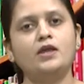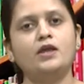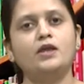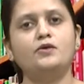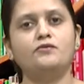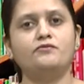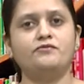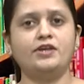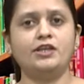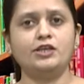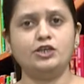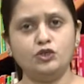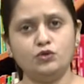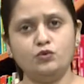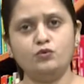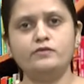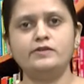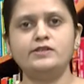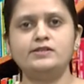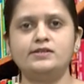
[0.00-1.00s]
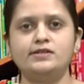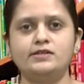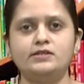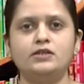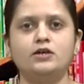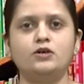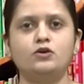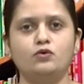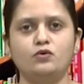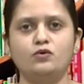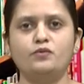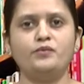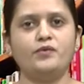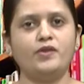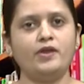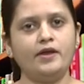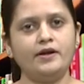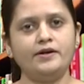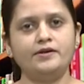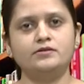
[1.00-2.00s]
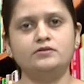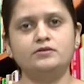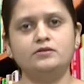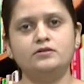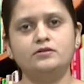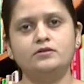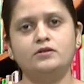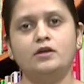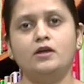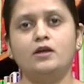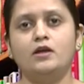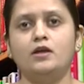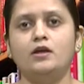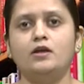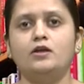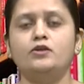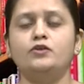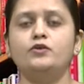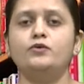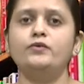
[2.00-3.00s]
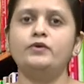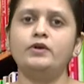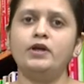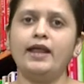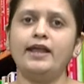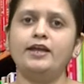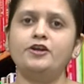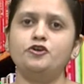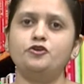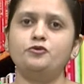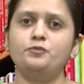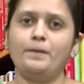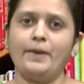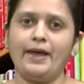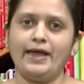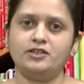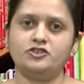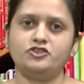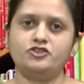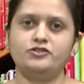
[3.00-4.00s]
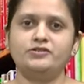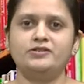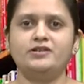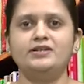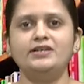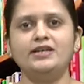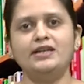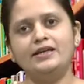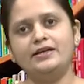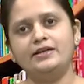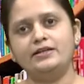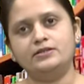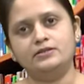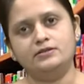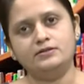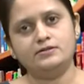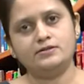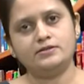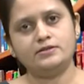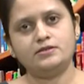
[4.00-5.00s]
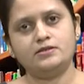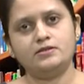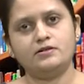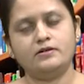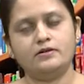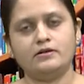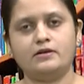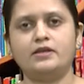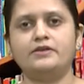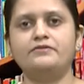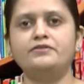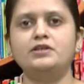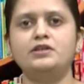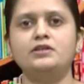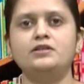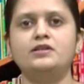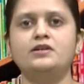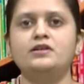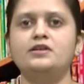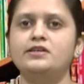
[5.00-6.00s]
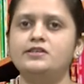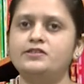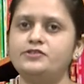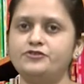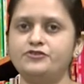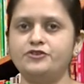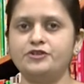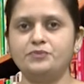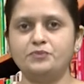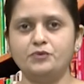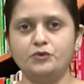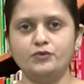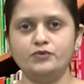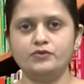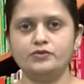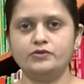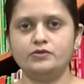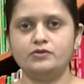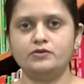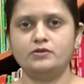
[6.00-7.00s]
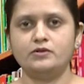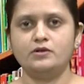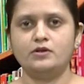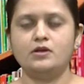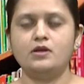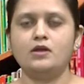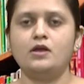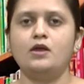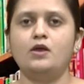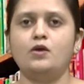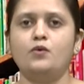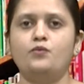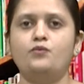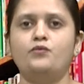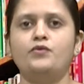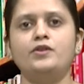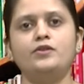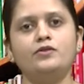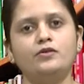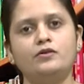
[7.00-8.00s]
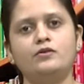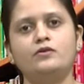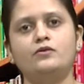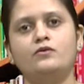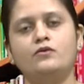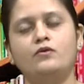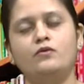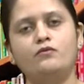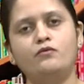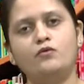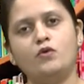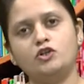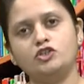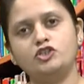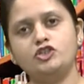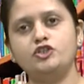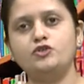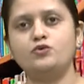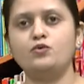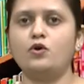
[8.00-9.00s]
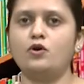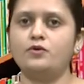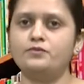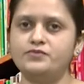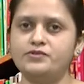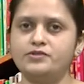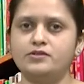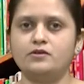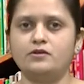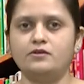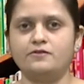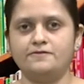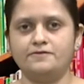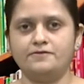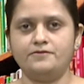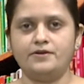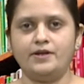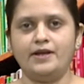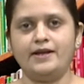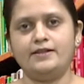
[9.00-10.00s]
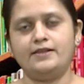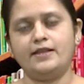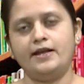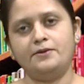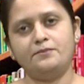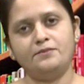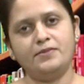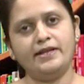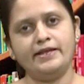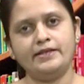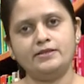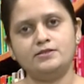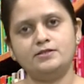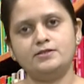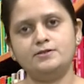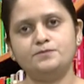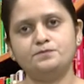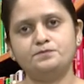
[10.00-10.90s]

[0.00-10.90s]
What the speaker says: When you visit the Globe Theatre, you would like to match the details given in the history books with what you observe at that place.